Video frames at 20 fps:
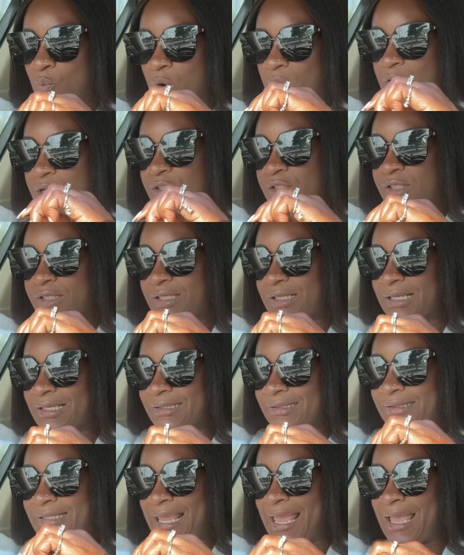worst
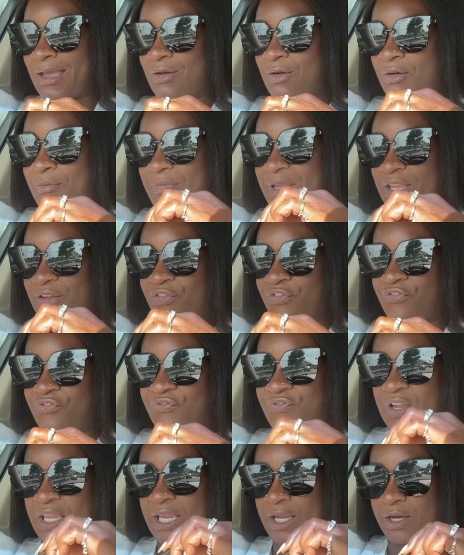daggone me
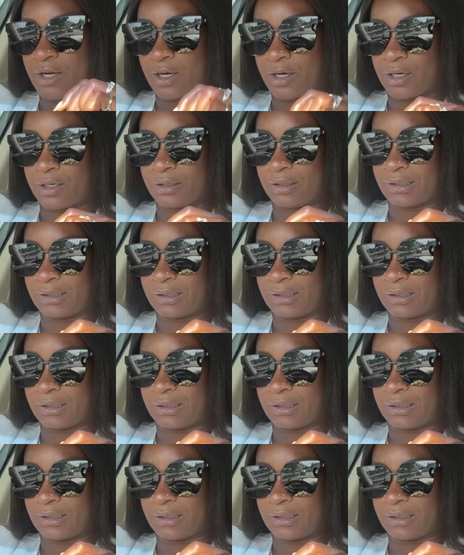fear.